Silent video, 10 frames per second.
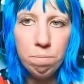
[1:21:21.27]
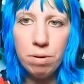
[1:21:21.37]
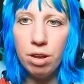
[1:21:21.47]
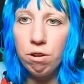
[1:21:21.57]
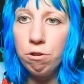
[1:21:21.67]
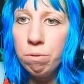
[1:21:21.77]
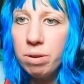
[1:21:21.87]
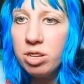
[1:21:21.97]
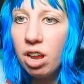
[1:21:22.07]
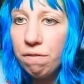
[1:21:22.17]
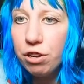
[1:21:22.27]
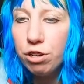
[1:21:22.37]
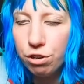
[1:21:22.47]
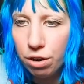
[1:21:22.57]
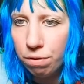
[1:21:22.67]
But always have a
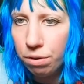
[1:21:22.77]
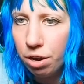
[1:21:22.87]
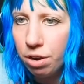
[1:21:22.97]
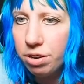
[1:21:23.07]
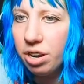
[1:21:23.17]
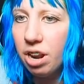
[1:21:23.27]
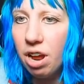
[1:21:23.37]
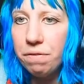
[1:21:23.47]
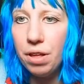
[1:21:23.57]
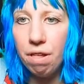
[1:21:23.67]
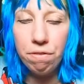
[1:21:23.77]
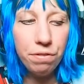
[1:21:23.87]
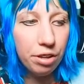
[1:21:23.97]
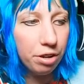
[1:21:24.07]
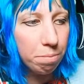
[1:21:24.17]
control node and have
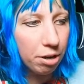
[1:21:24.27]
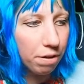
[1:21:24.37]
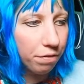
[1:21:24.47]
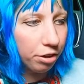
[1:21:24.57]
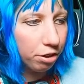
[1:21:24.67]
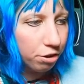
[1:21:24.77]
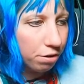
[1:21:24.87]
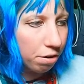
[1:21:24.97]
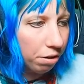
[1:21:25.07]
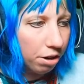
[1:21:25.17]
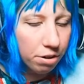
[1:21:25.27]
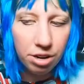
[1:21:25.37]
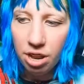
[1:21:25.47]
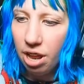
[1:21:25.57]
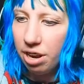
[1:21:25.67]
everything coming off of the control node.
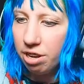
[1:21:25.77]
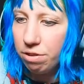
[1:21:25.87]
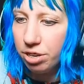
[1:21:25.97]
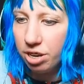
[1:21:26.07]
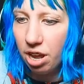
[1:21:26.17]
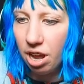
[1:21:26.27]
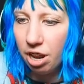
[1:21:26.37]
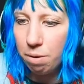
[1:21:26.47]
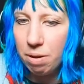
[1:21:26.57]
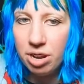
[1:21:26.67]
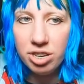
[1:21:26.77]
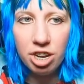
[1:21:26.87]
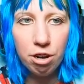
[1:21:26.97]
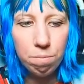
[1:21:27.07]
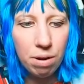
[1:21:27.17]
And then you start
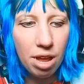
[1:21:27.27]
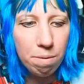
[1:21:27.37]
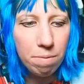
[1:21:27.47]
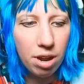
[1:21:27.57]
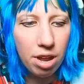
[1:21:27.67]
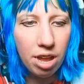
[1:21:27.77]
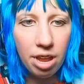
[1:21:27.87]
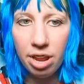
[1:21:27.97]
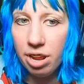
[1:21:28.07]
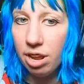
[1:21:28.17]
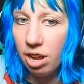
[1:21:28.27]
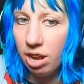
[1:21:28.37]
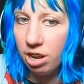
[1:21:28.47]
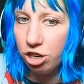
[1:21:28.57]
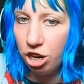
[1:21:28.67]
animating where
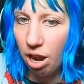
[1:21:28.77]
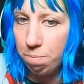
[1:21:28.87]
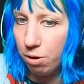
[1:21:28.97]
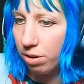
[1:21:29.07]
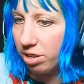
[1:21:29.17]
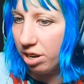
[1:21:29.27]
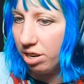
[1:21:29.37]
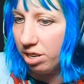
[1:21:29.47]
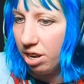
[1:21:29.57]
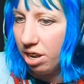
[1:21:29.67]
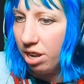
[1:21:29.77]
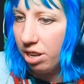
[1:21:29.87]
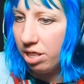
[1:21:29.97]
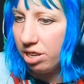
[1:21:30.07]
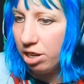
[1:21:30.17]
my chat box is.
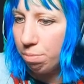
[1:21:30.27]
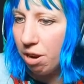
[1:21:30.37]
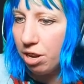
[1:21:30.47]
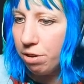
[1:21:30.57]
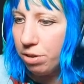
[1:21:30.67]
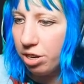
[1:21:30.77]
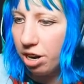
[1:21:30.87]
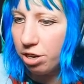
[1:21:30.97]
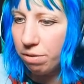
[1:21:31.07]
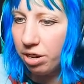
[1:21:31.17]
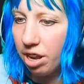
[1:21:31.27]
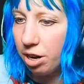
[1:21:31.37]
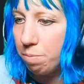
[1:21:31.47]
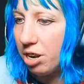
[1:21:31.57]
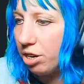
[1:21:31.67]
This is where you start doing the
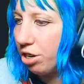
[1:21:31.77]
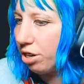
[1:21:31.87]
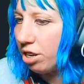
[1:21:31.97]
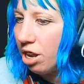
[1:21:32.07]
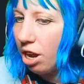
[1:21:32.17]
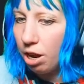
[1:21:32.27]
animations.